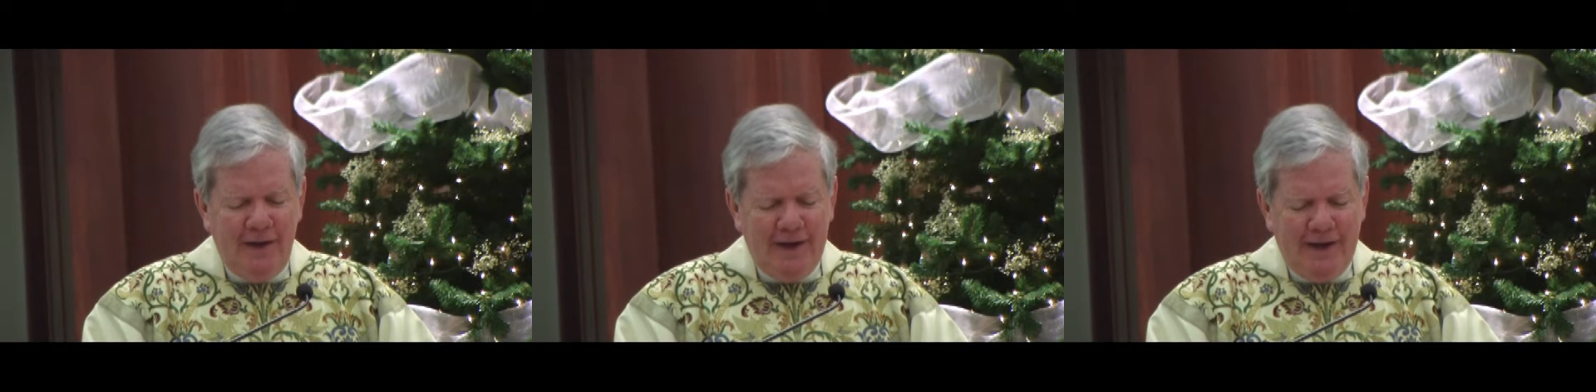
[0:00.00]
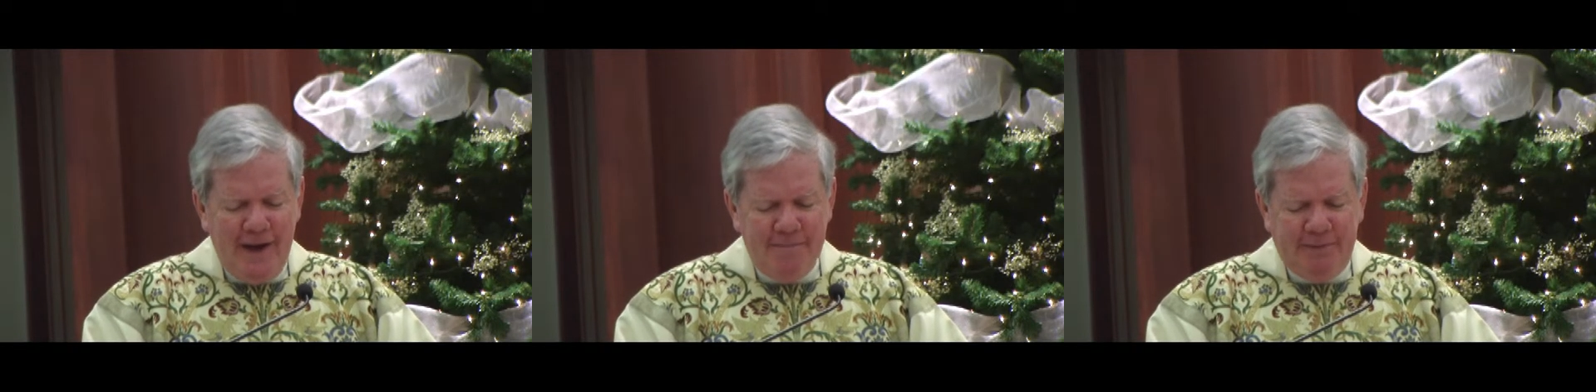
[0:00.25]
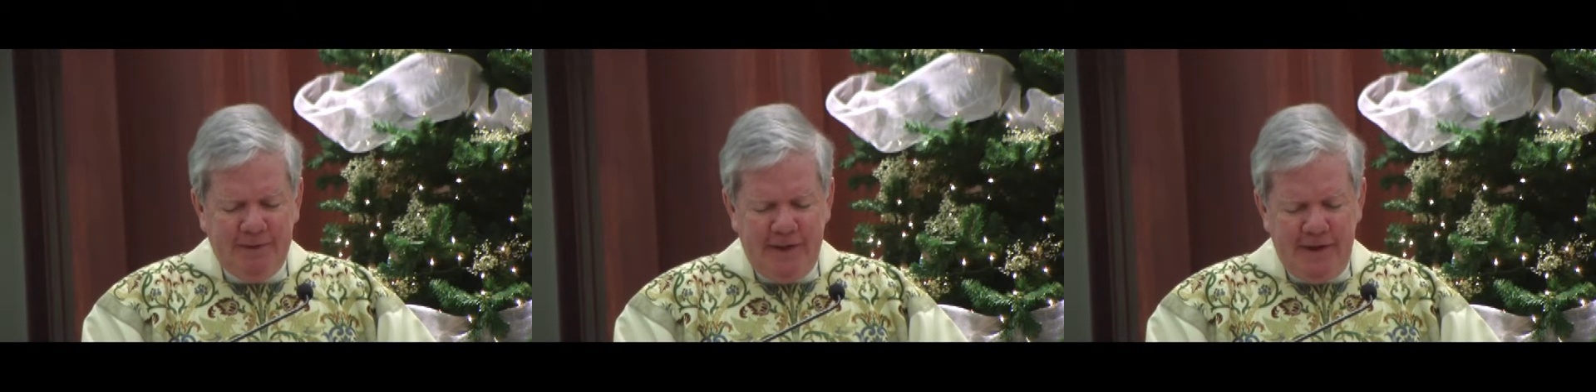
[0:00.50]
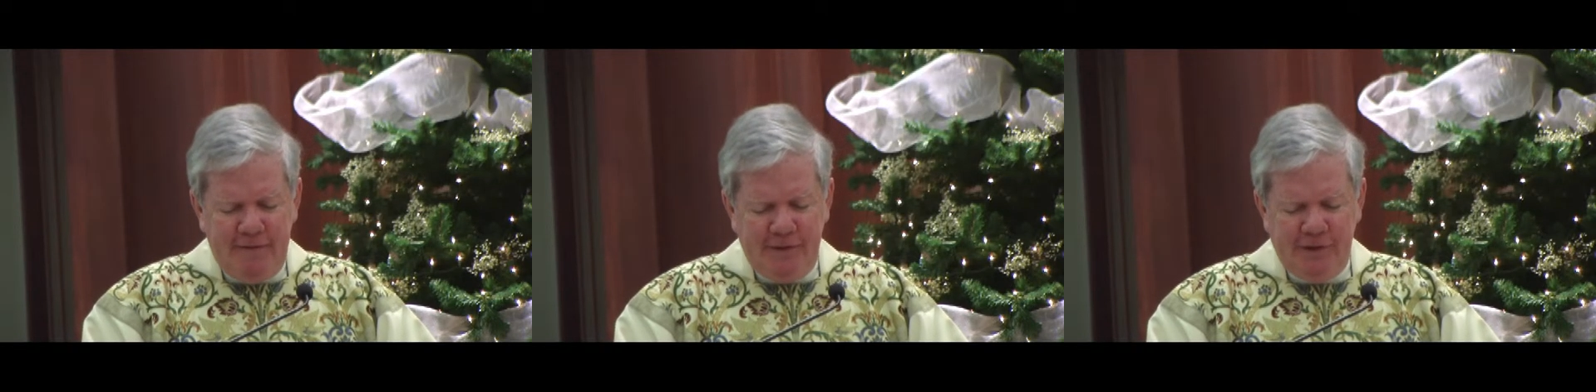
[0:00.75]
I can't
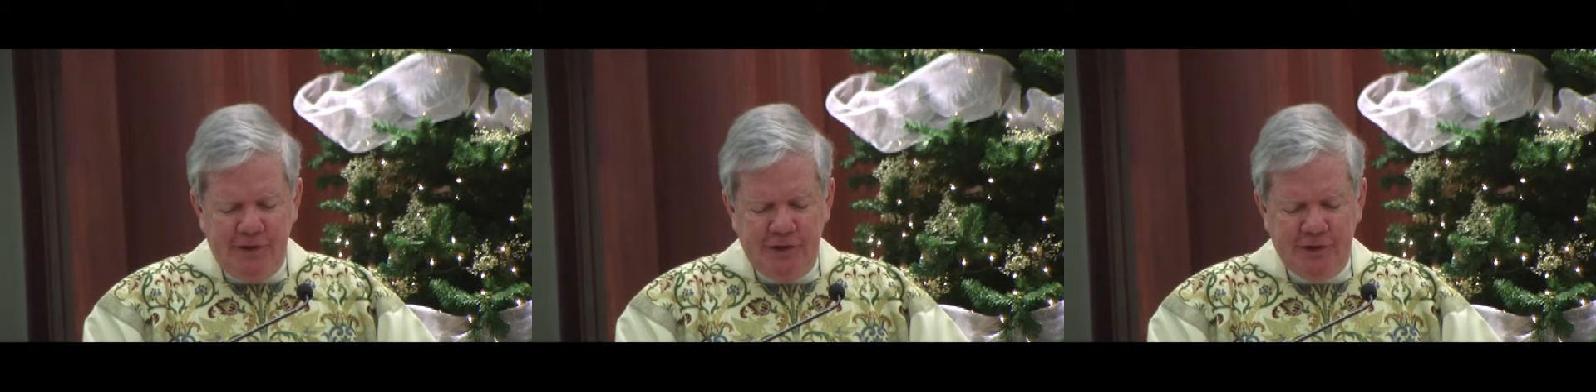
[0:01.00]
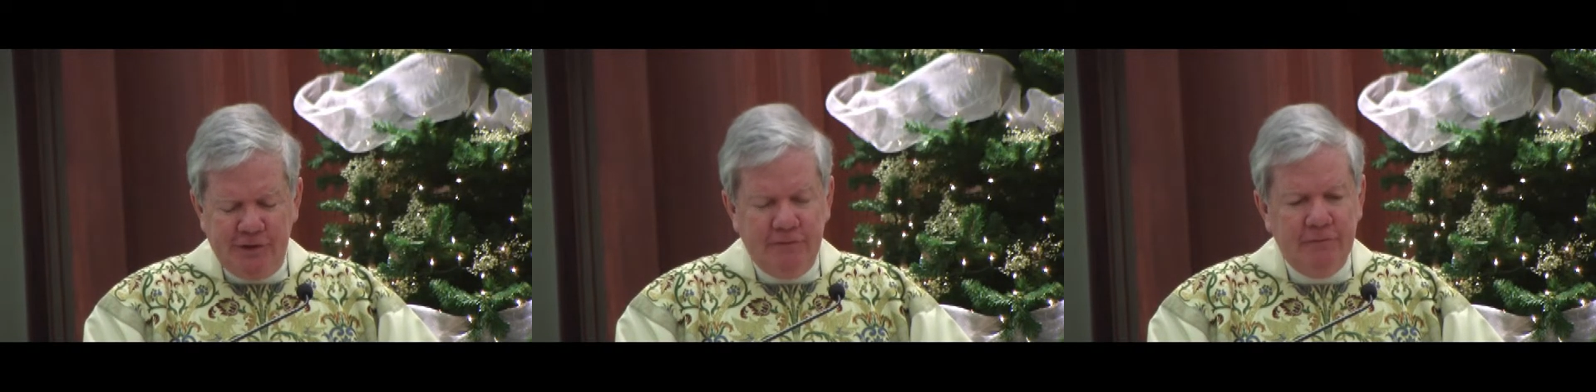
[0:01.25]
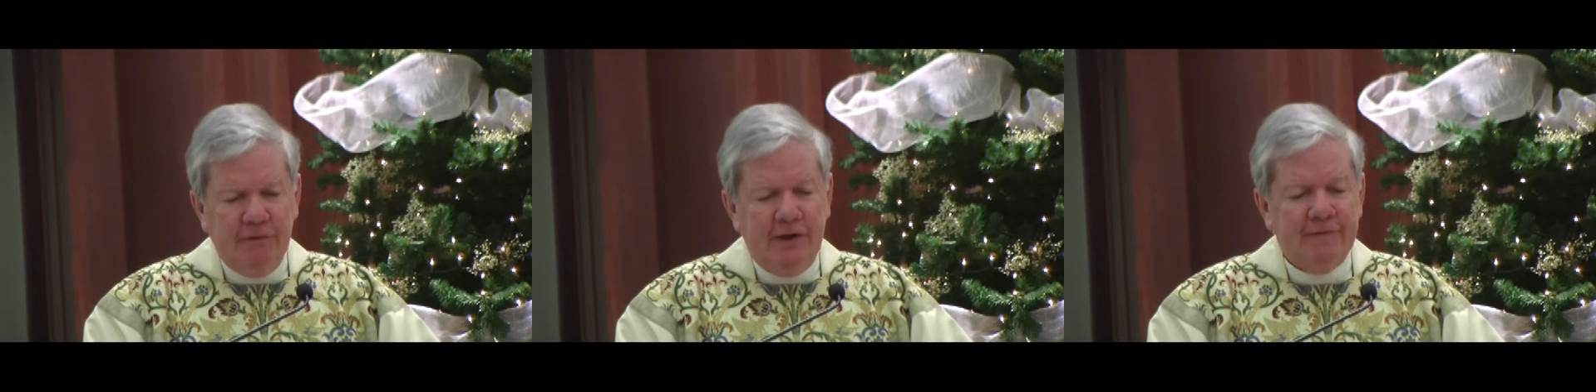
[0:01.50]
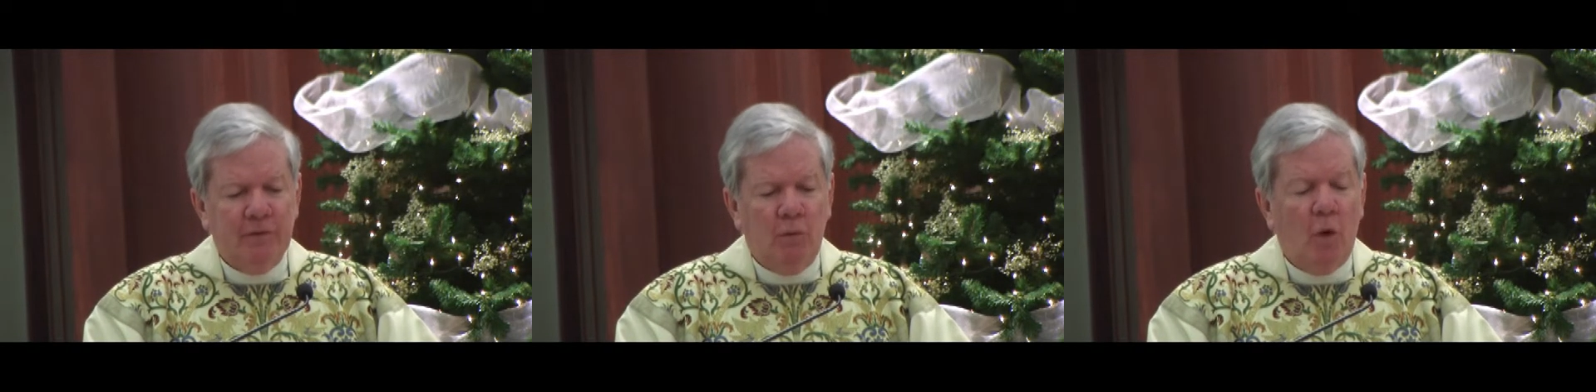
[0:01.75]
believe that Jesus would
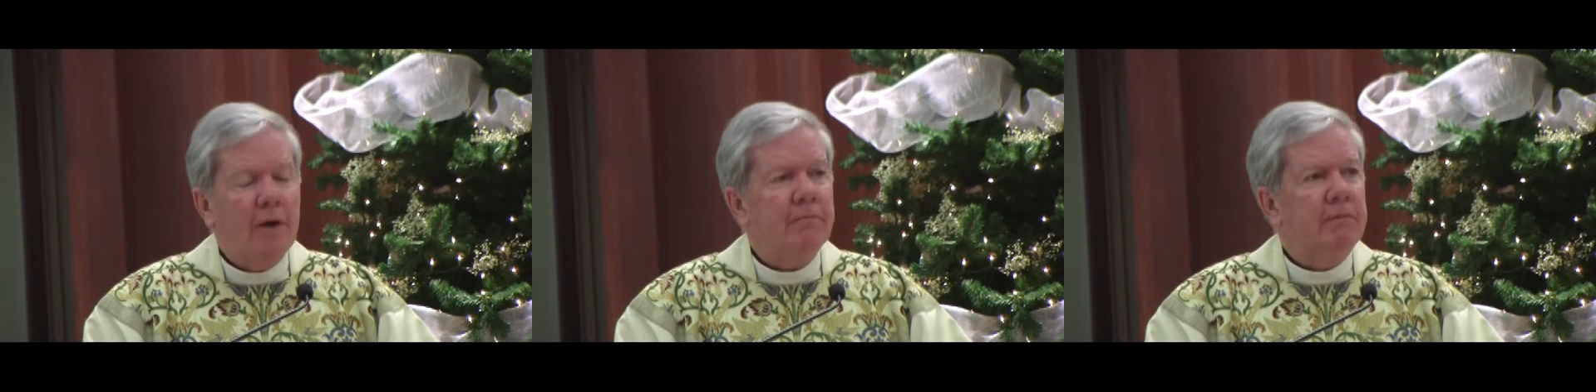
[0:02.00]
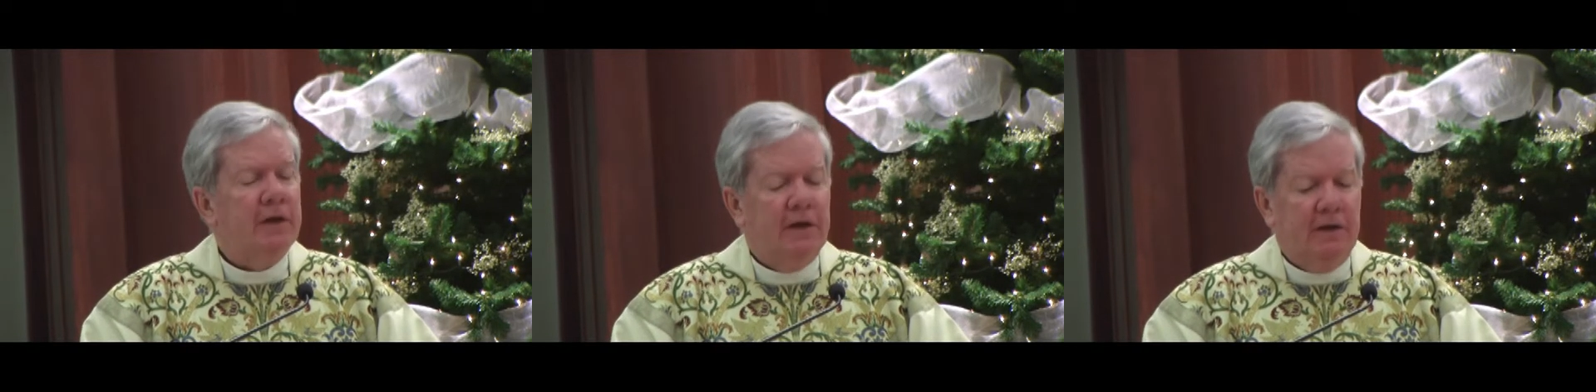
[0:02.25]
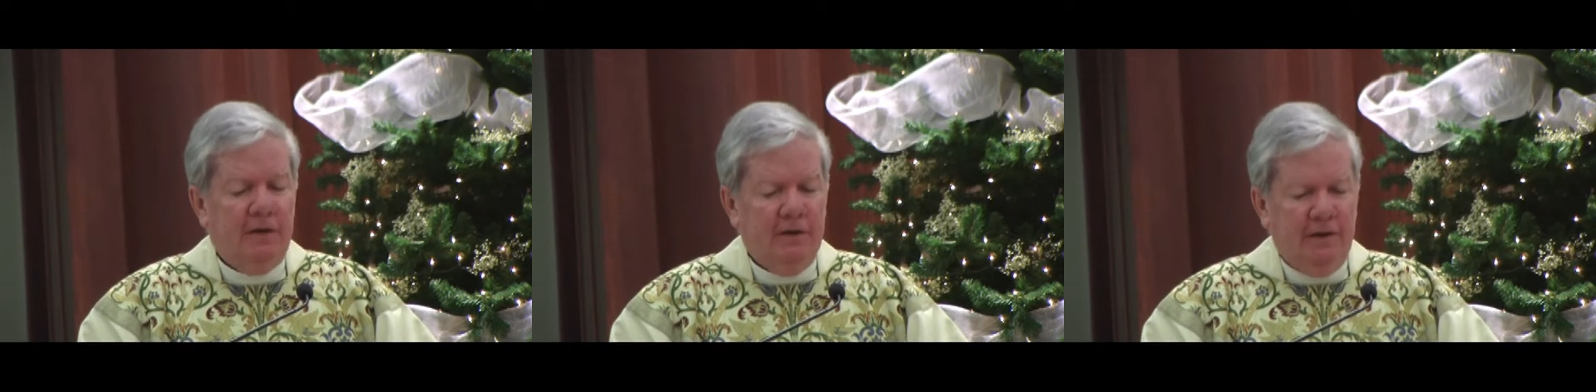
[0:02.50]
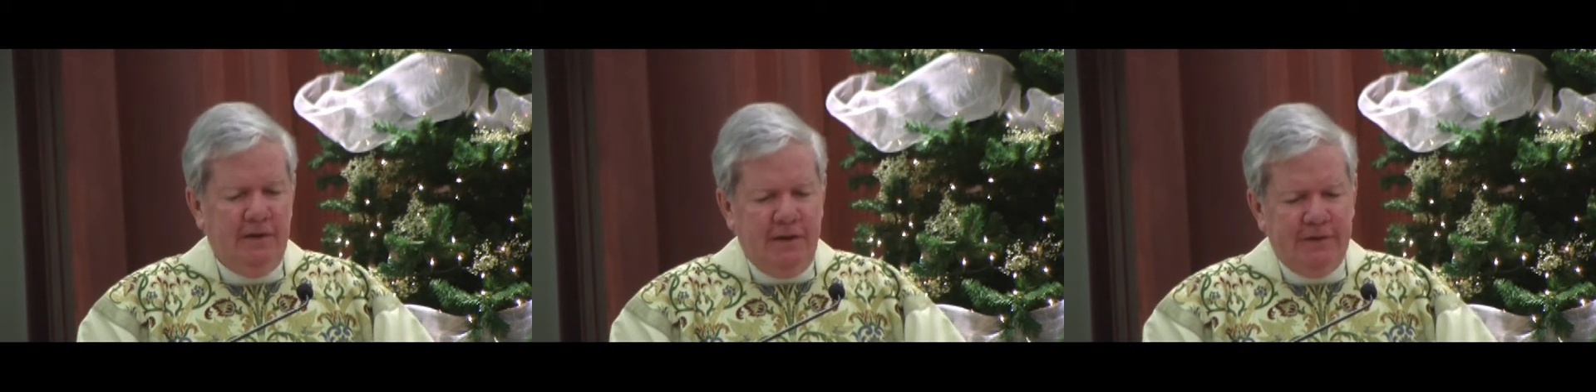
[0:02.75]
even want me
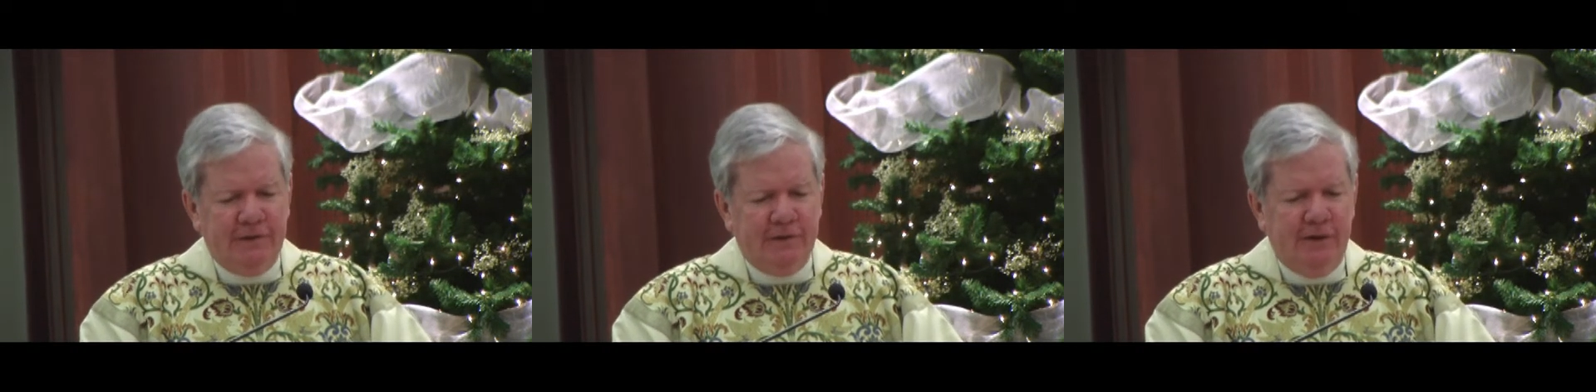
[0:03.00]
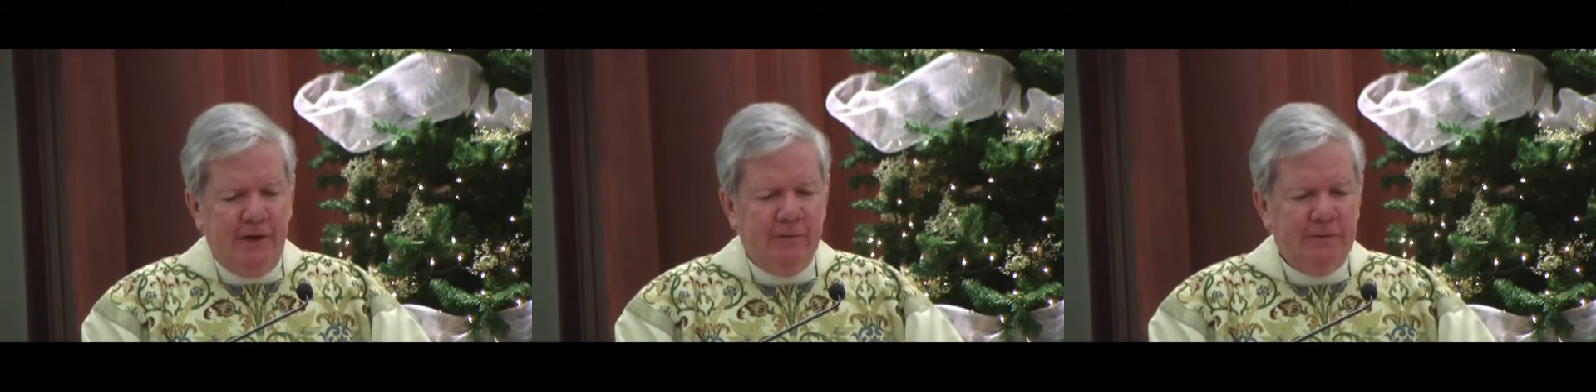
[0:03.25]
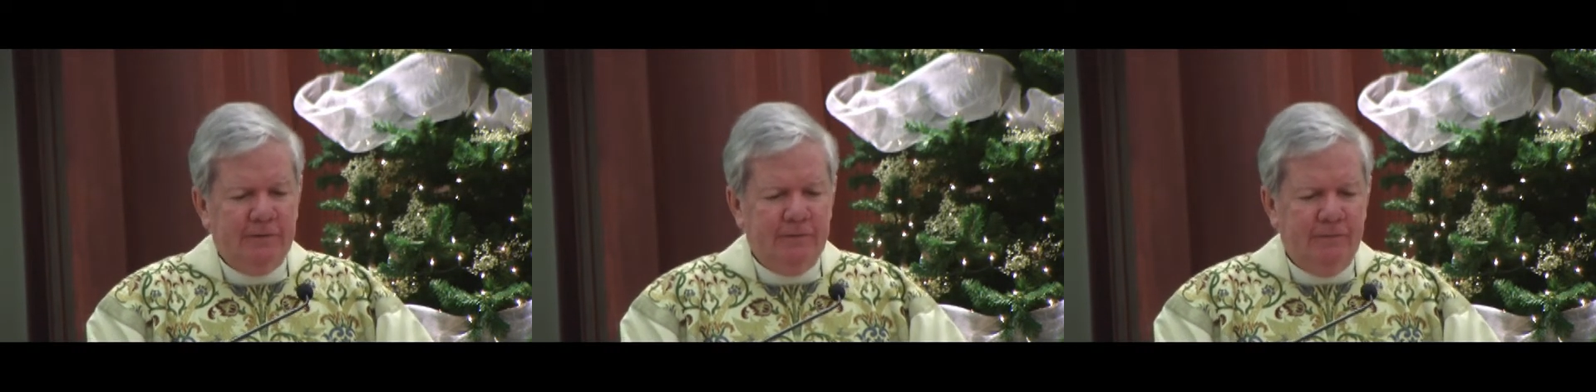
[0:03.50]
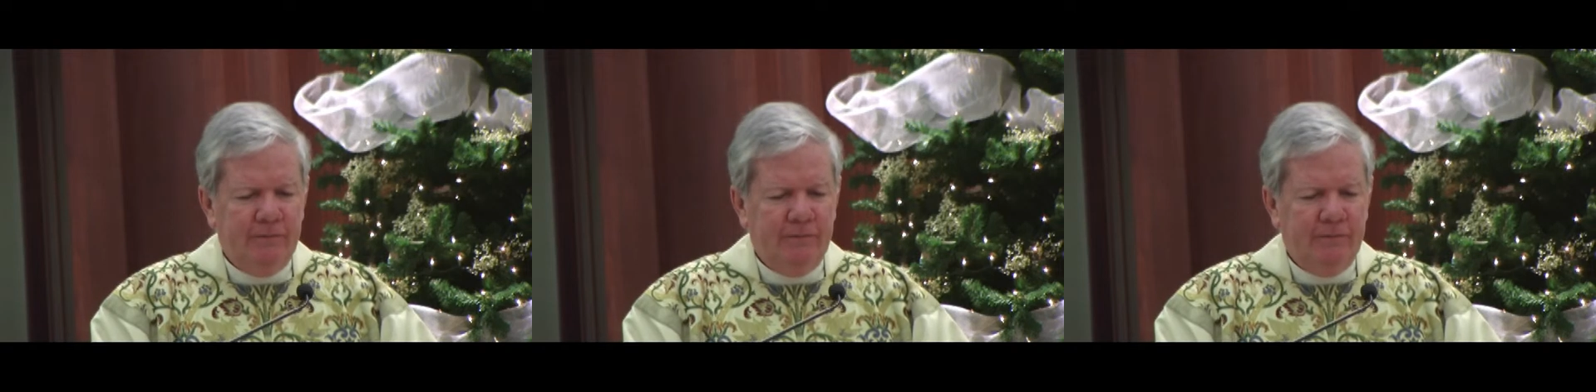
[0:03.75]
at the stable.